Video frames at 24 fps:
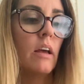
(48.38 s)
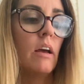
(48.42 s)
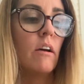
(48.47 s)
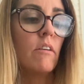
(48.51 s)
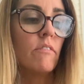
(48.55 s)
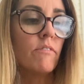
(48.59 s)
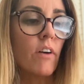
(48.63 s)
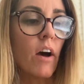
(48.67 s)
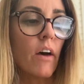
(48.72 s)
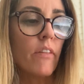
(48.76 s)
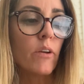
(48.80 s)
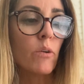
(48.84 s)

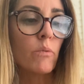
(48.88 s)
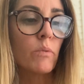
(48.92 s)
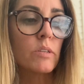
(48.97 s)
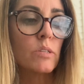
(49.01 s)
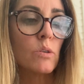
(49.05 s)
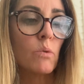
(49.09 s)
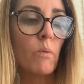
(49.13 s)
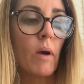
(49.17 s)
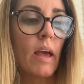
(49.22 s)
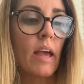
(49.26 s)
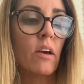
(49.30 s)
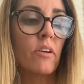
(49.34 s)
Father was
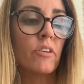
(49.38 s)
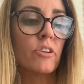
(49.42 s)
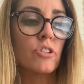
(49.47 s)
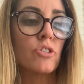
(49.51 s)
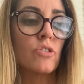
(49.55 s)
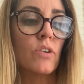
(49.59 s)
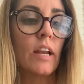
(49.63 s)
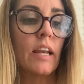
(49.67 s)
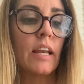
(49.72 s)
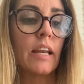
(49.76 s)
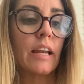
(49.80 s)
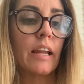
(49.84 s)
away on a
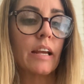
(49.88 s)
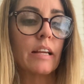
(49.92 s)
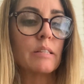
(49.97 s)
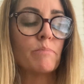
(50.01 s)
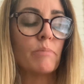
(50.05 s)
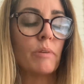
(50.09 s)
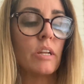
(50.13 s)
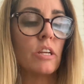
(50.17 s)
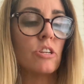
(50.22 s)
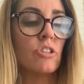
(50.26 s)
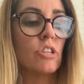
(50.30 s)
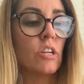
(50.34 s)
trading
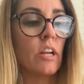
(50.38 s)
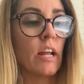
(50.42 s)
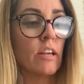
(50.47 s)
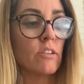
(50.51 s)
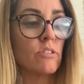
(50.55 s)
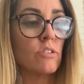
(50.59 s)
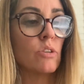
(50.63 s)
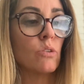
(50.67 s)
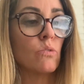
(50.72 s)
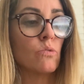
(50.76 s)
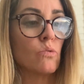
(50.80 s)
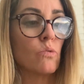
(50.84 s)
expedition
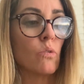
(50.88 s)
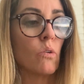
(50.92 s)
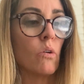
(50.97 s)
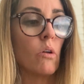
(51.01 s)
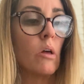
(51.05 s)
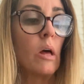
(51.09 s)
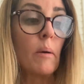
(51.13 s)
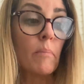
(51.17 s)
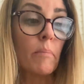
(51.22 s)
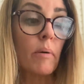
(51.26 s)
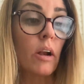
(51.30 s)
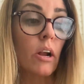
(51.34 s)
as usual,
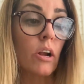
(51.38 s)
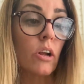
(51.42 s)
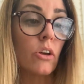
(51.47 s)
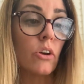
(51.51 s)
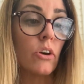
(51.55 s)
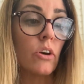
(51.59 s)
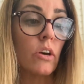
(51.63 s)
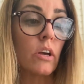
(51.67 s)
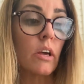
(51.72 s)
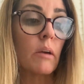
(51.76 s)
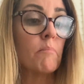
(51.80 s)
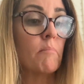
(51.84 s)
but our
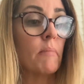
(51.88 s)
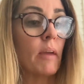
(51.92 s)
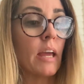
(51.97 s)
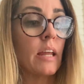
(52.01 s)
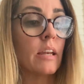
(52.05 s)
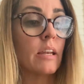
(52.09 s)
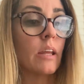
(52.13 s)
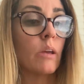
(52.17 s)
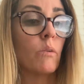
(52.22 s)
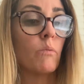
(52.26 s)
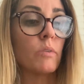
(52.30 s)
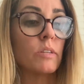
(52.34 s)
cook,
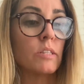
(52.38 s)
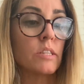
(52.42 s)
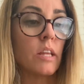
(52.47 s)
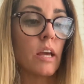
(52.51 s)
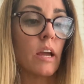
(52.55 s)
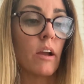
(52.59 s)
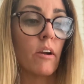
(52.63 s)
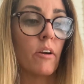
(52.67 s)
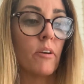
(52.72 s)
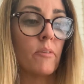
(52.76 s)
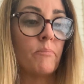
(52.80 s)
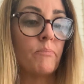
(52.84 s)
Mandy, was
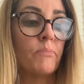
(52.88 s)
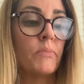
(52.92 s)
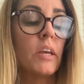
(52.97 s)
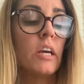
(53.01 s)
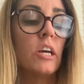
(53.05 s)
there.